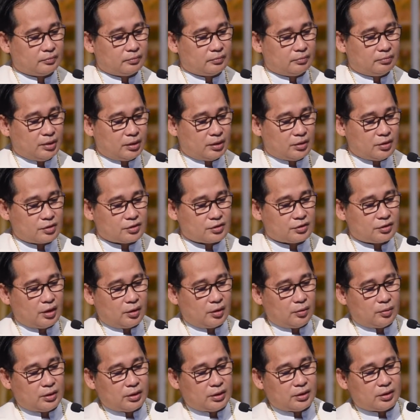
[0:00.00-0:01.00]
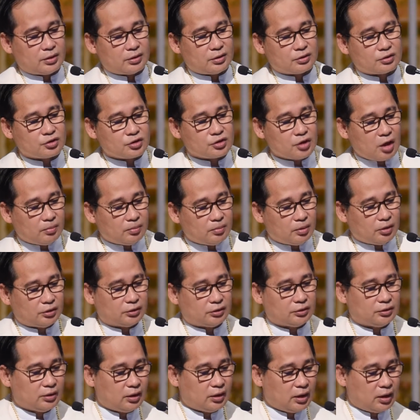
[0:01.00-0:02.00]
because they were troubled
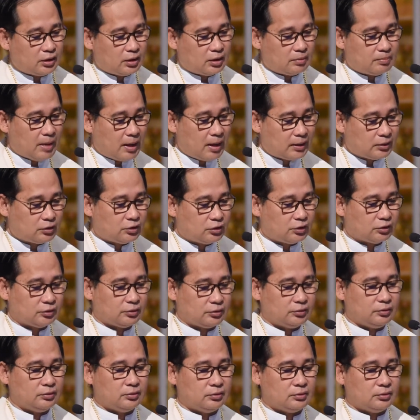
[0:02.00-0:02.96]
and abandoned,